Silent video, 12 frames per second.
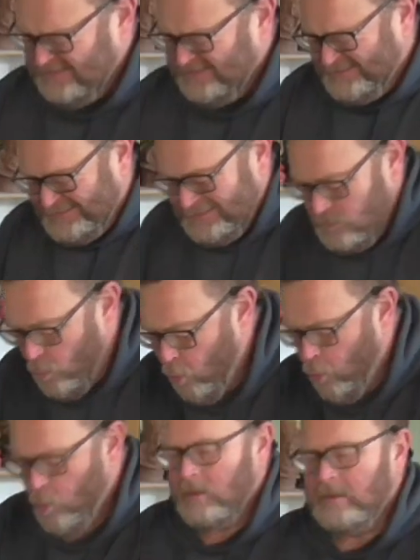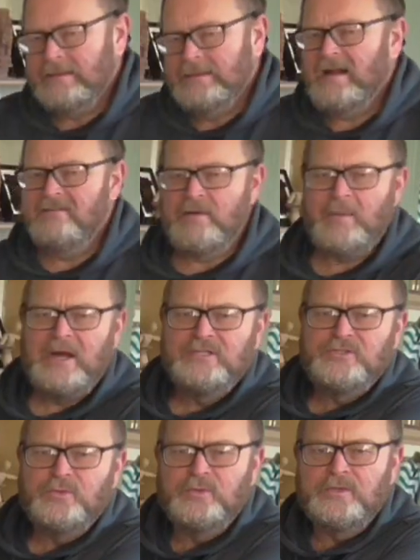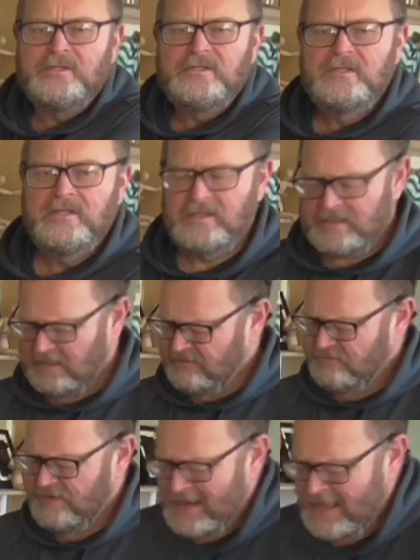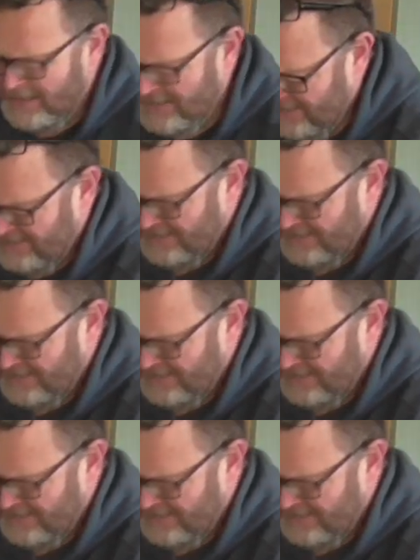I have a bad shoulder, you can feel that.